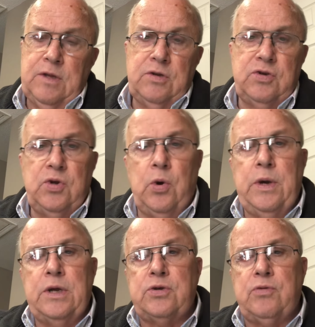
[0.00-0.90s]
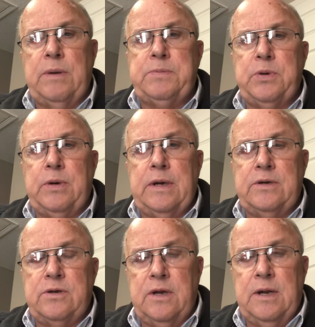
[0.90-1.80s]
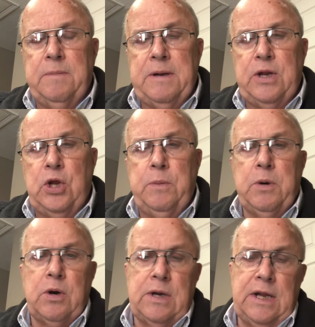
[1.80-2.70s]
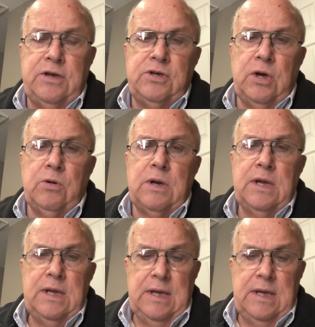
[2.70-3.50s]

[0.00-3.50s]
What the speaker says: story, a scripture, and a little bit of humor, a clean joke.